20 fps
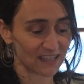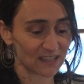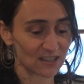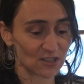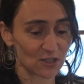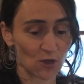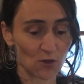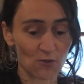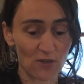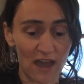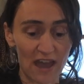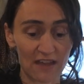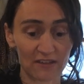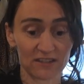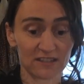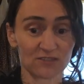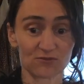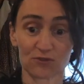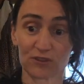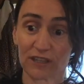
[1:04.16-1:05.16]
So that
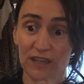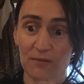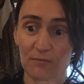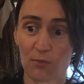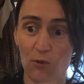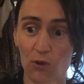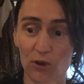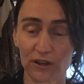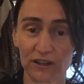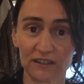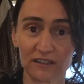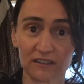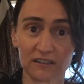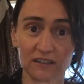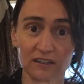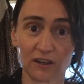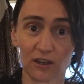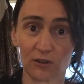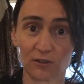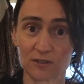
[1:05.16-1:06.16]
is really important,
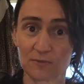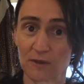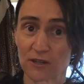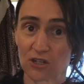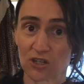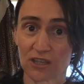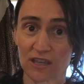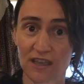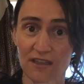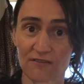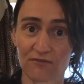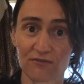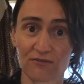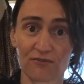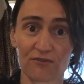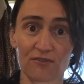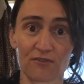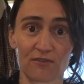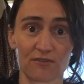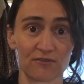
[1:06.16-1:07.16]
especially if
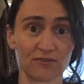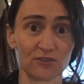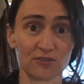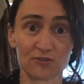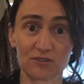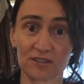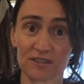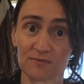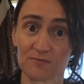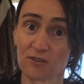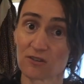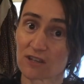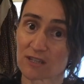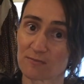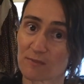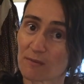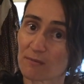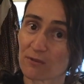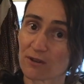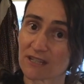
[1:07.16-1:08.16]
those
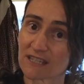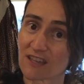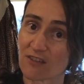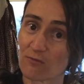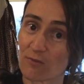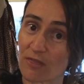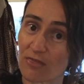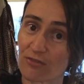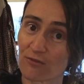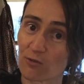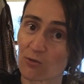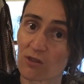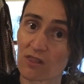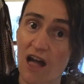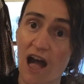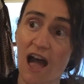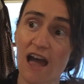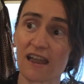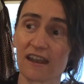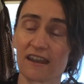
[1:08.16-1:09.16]
mucous membranes have been through a
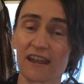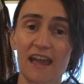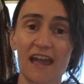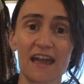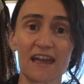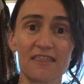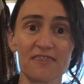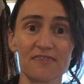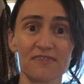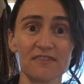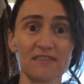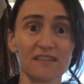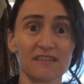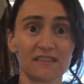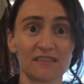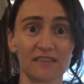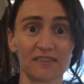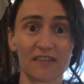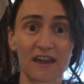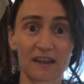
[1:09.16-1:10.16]
lot, and
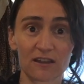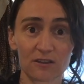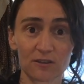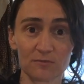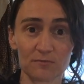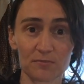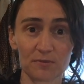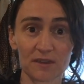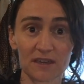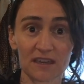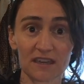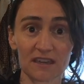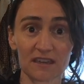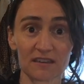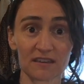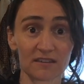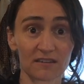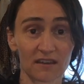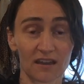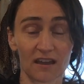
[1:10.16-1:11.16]
that could
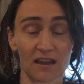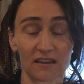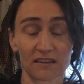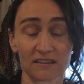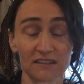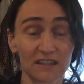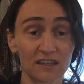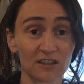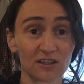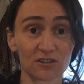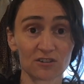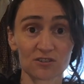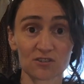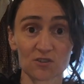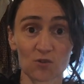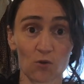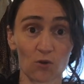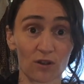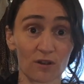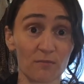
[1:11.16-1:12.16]
be
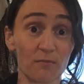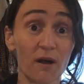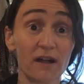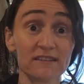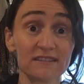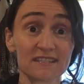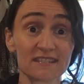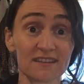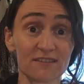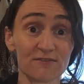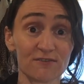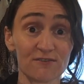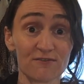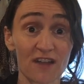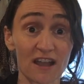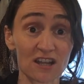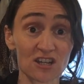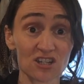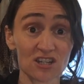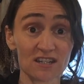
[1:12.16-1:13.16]
years or months of
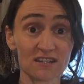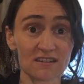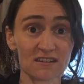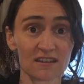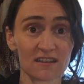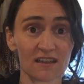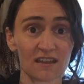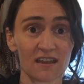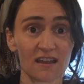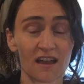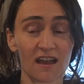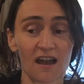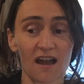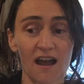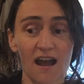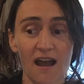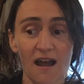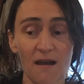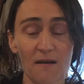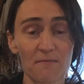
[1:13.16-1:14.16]
infection.
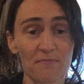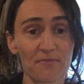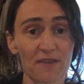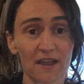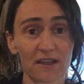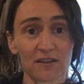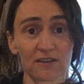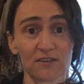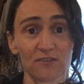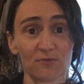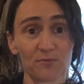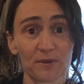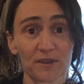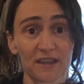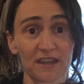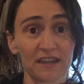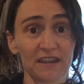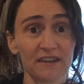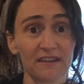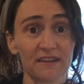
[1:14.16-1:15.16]
That could have
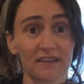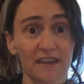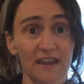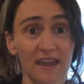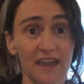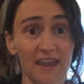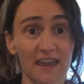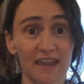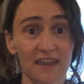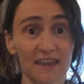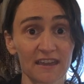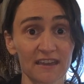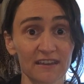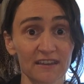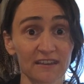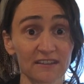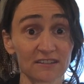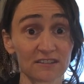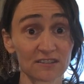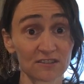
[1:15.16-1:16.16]
been
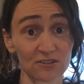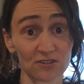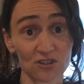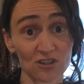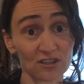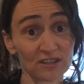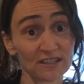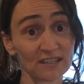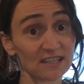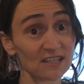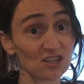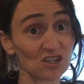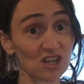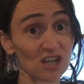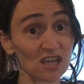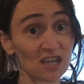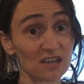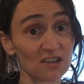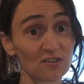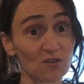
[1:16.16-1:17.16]
a surgical
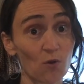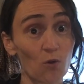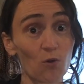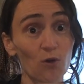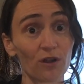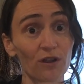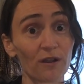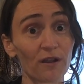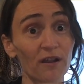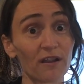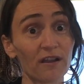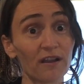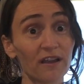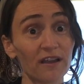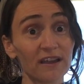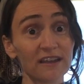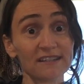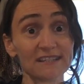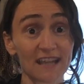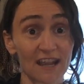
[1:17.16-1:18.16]
incision or
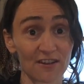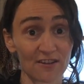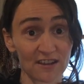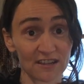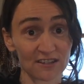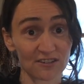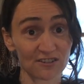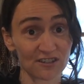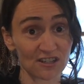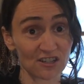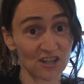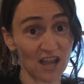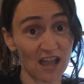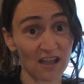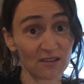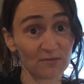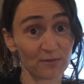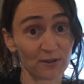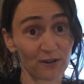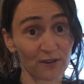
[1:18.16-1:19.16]
tearing during
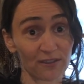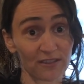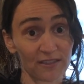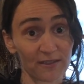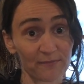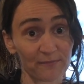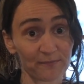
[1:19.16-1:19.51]
childbirth.